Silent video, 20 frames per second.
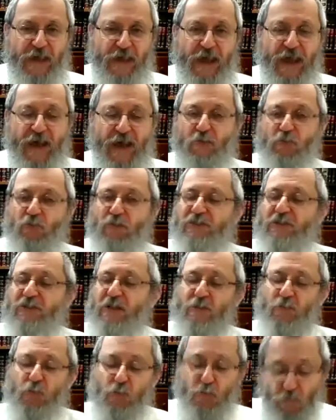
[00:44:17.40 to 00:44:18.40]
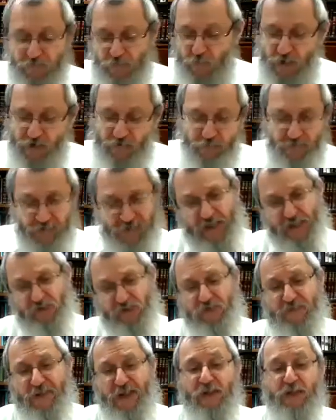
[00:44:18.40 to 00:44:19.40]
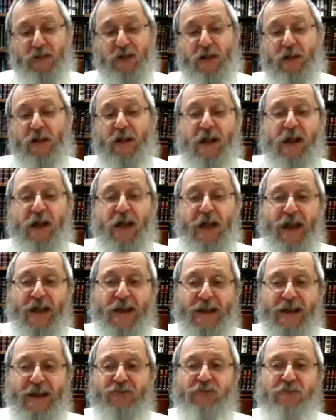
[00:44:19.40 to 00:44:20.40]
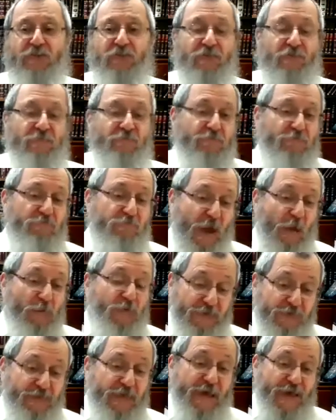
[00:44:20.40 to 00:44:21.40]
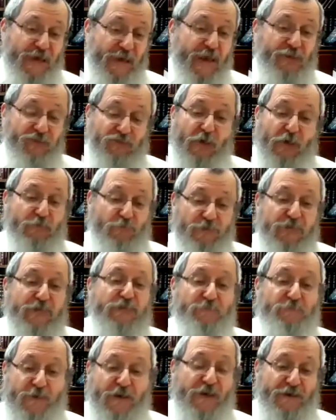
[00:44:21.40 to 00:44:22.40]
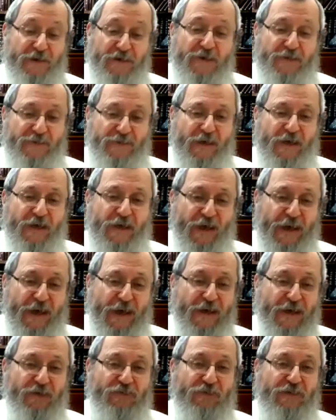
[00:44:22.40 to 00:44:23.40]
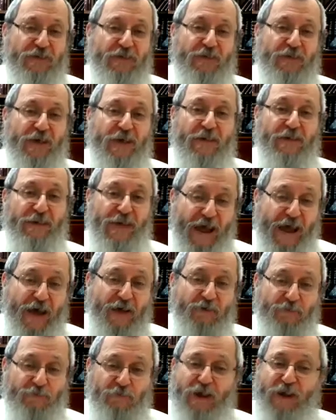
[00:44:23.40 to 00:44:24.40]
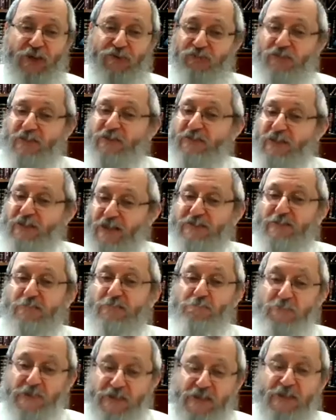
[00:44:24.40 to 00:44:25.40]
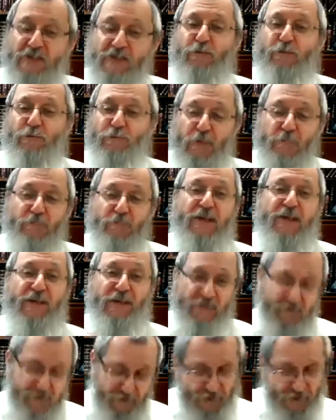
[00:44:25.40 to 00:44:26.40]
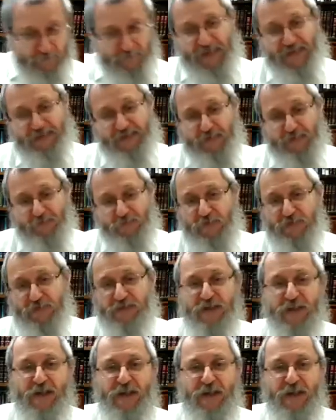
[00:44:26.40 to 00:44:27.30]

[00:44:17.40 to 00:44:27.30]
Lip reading: and it was moved away from the culture of alcohol. And actually, I was there and actually I was participated in it and actually allowed for actually a nice, meaningful farbrengen to take place afterwards,